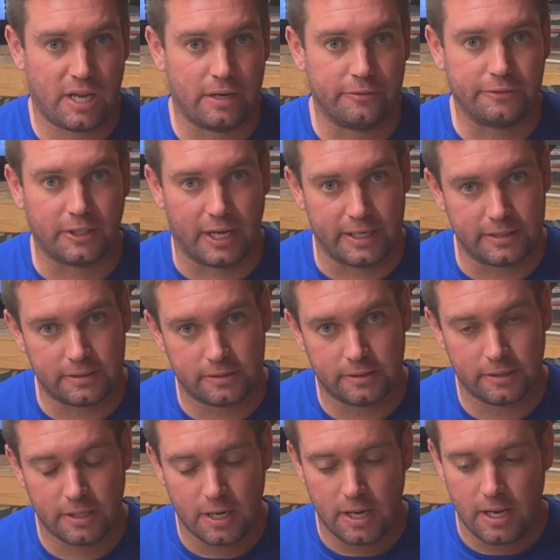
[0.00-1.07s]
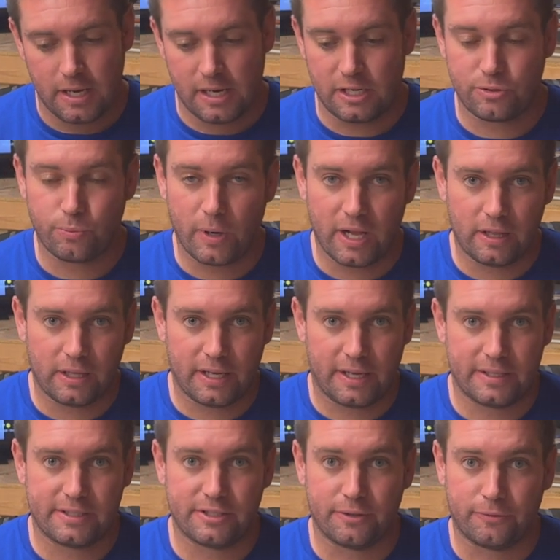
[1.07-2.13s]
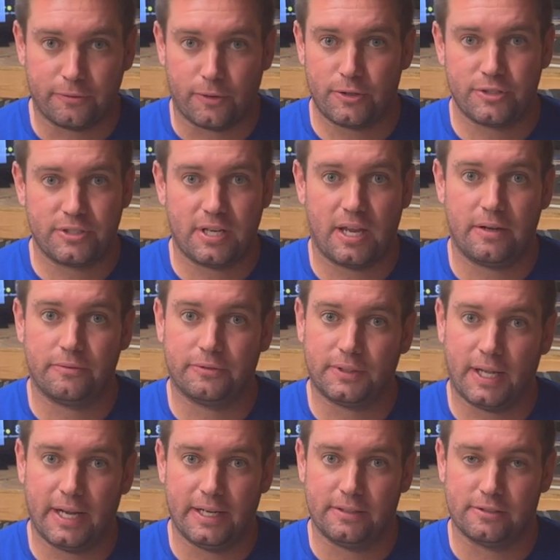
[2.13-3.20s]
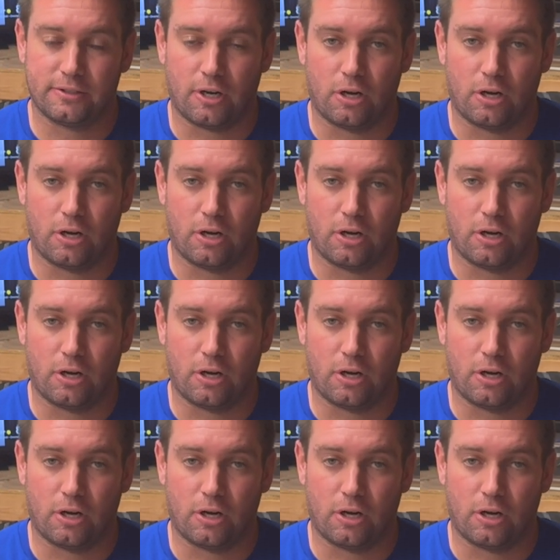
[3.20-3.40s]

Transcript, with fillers: 10 flights, as well as the first 10 flights